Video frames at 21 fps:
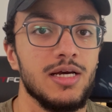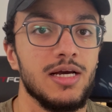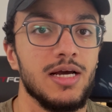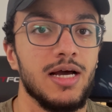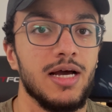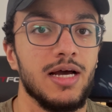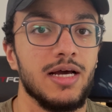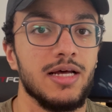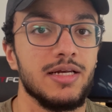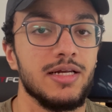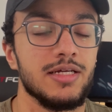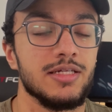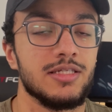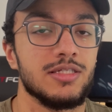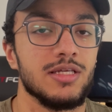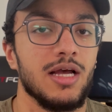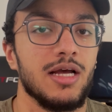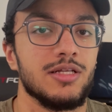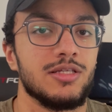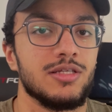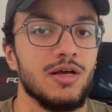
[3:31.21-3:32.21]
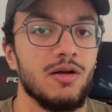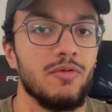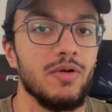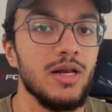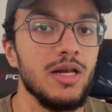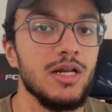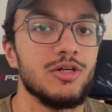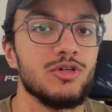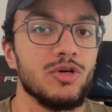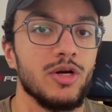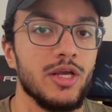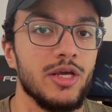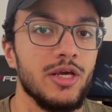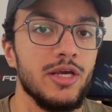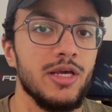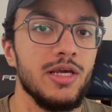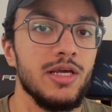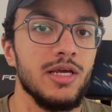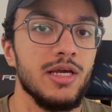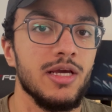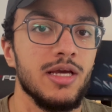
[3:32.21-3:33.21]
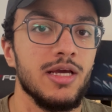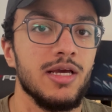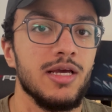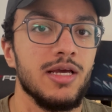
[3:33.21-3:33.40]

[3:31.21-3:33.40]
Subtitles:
And it's a really tricky